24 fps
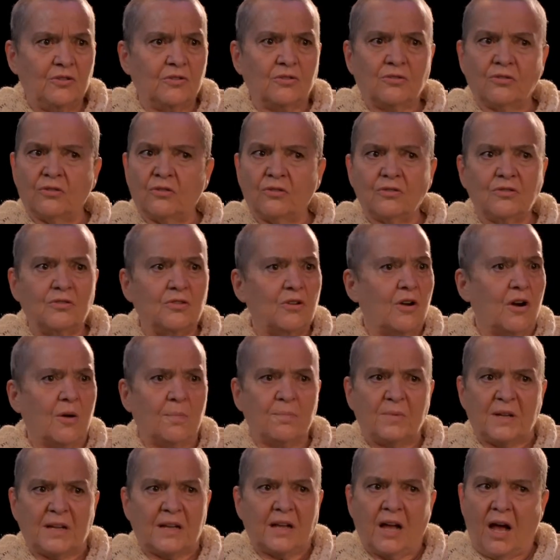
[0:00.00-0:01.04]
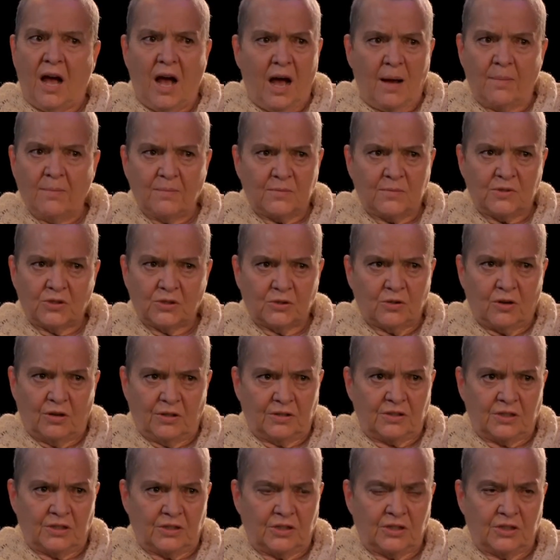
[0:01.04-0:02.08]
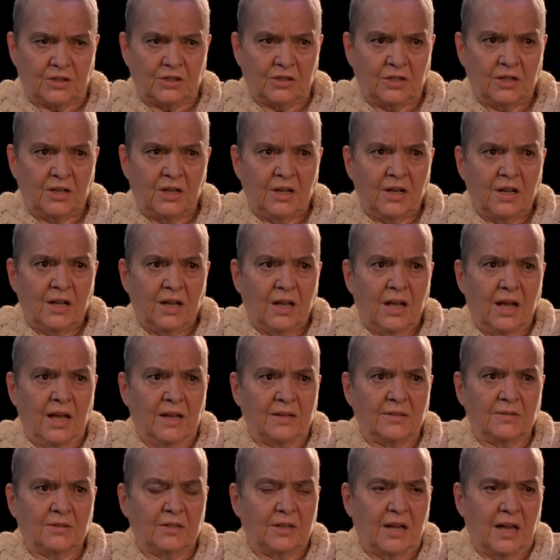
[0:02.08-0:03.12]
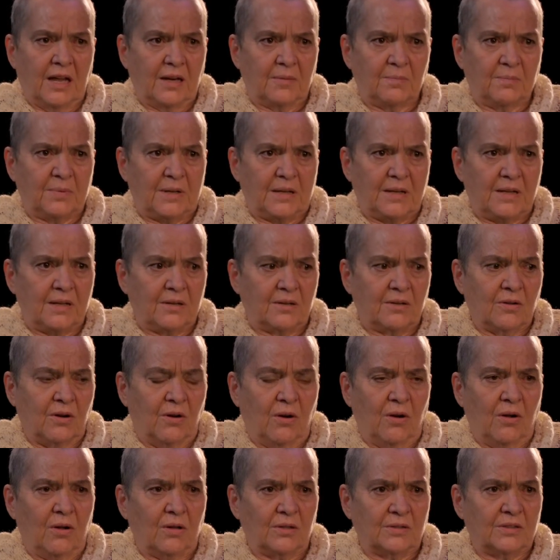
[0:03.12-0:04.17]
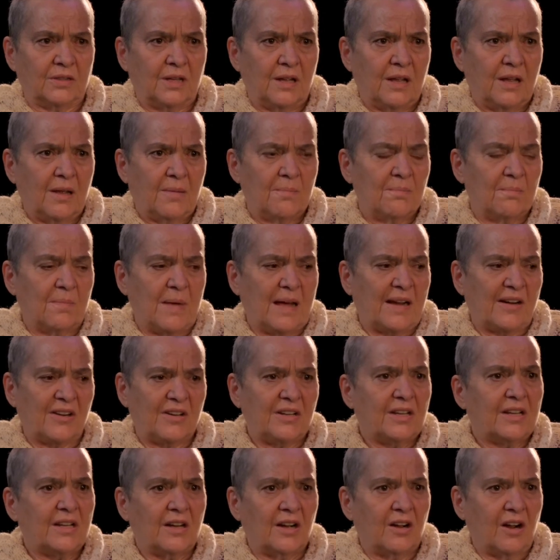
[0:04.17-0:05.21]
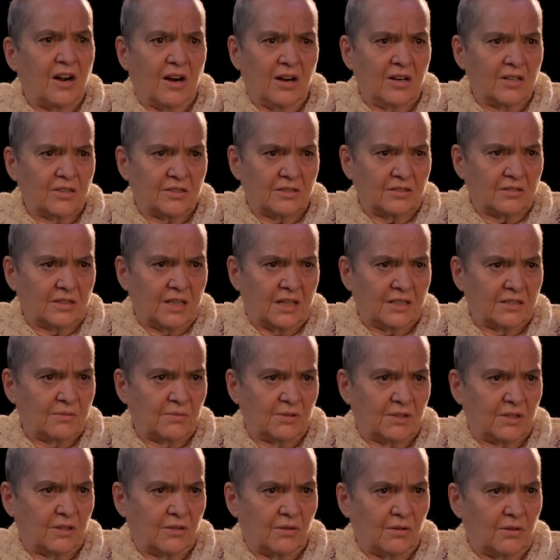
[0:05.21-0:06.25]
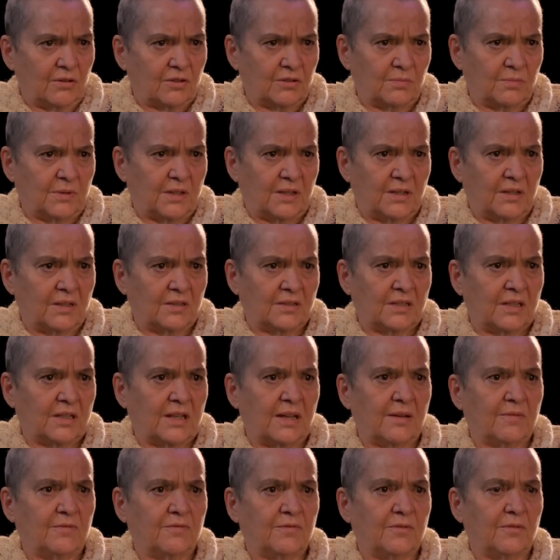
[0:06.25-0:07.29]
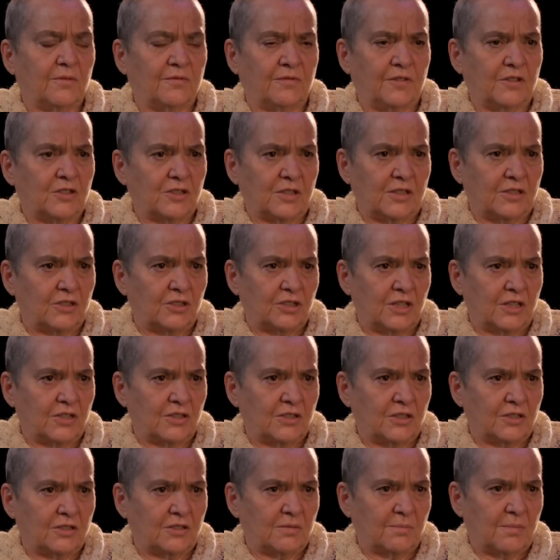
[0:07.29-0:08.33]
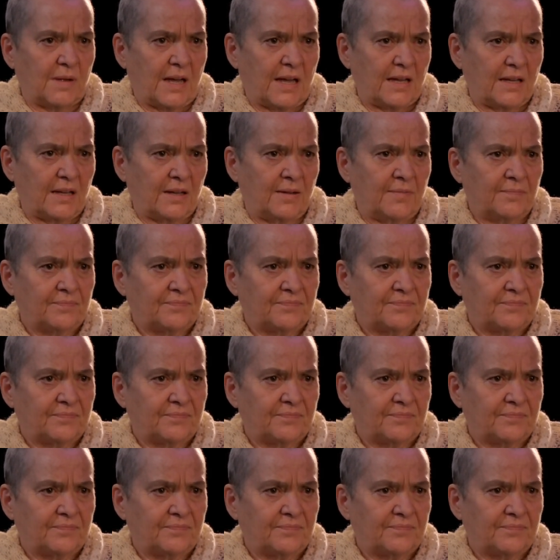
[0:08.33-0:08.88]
You could not become Scottish and be called Maria Ardal. That's what they called me until right. I officially changed it to Maja.